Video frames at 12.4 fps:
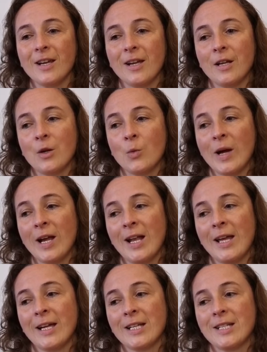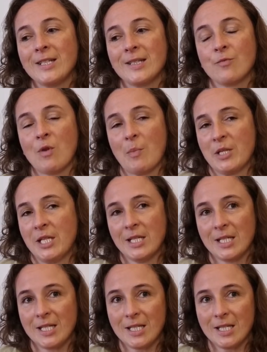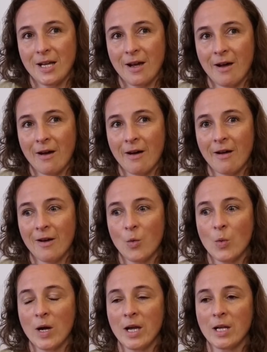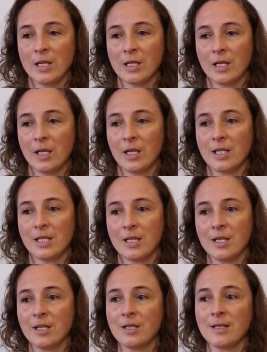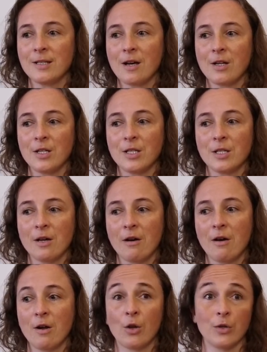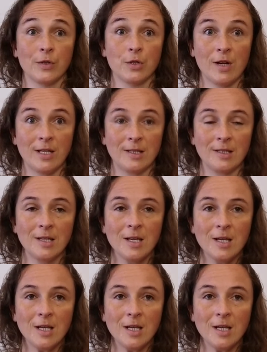in a way like disrupted when it is under a lot of stress.